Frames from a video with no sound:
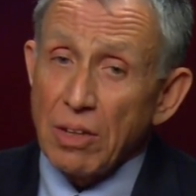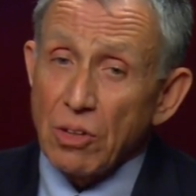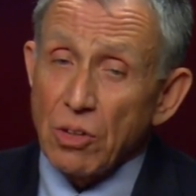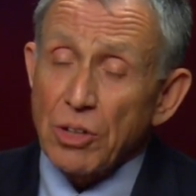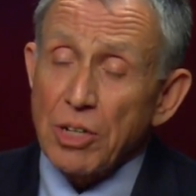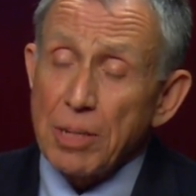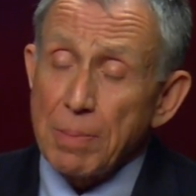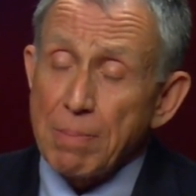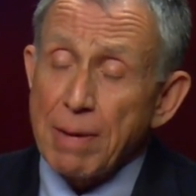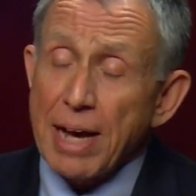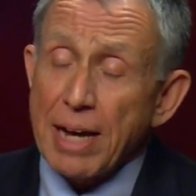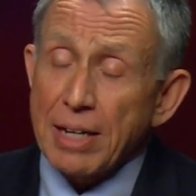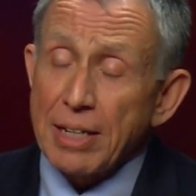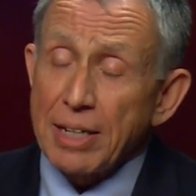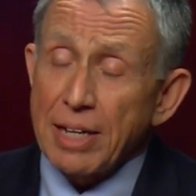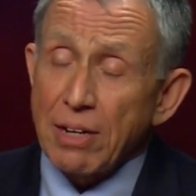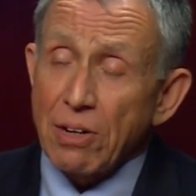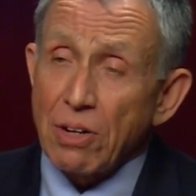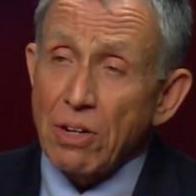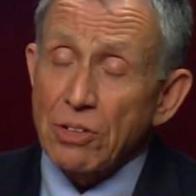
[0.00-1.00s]
Looking back
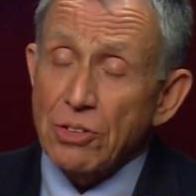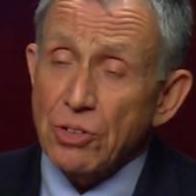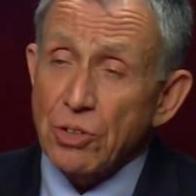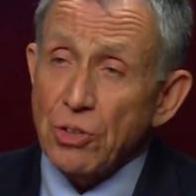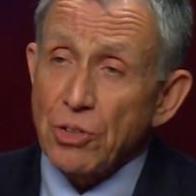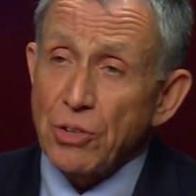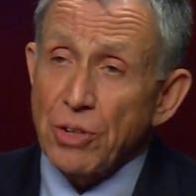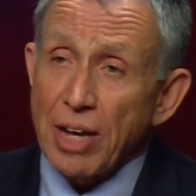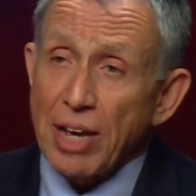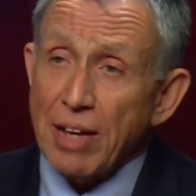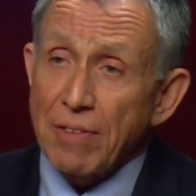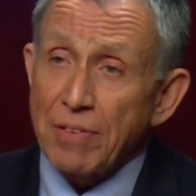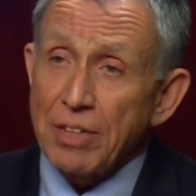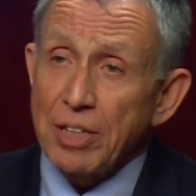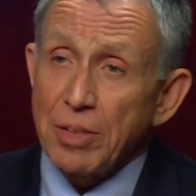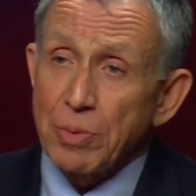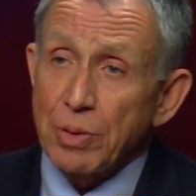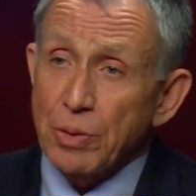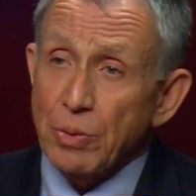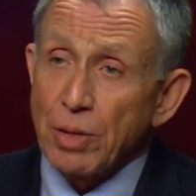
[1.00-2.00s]
on that also, do you have
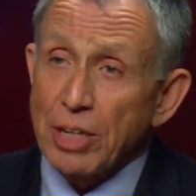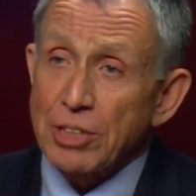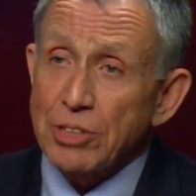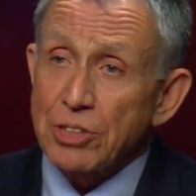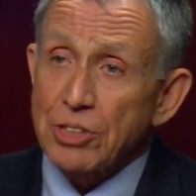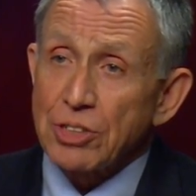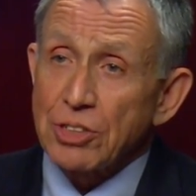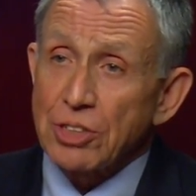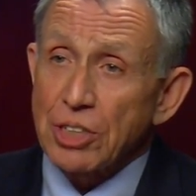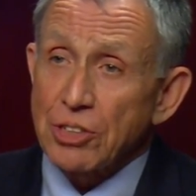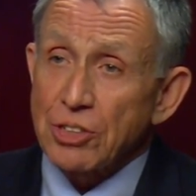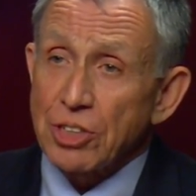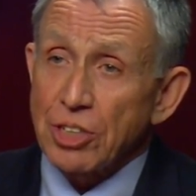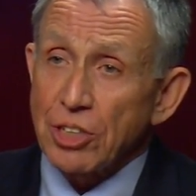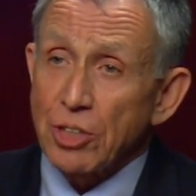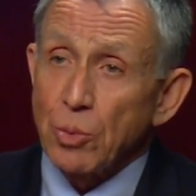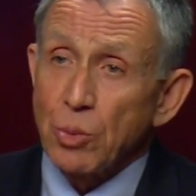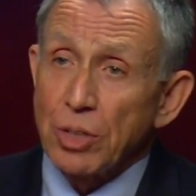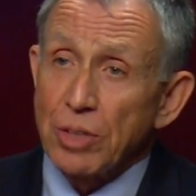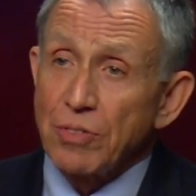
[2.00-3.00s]
any regrets such
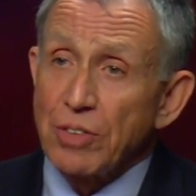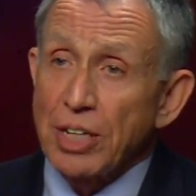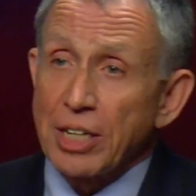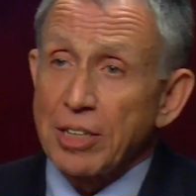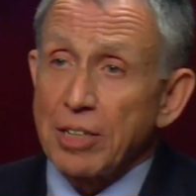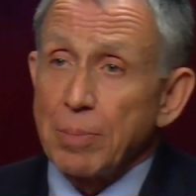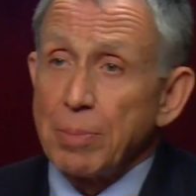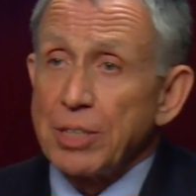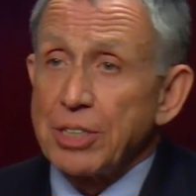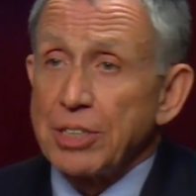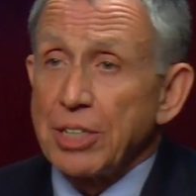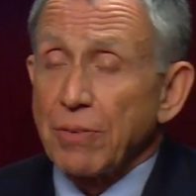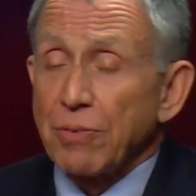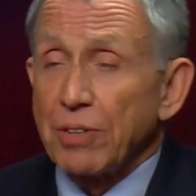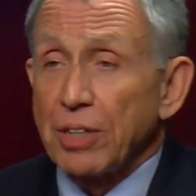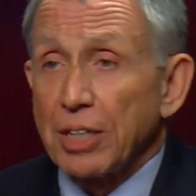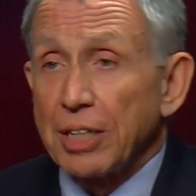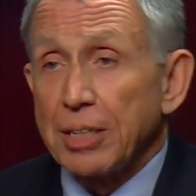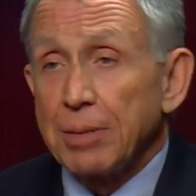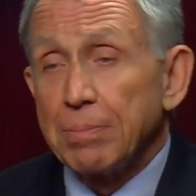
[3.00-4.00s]
that you would have done it a bit
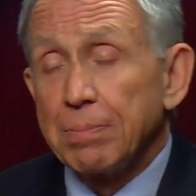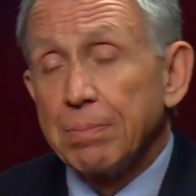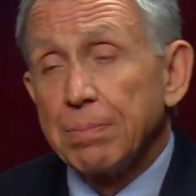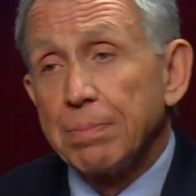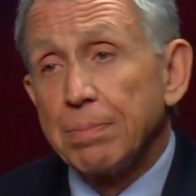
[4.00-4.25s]
differently?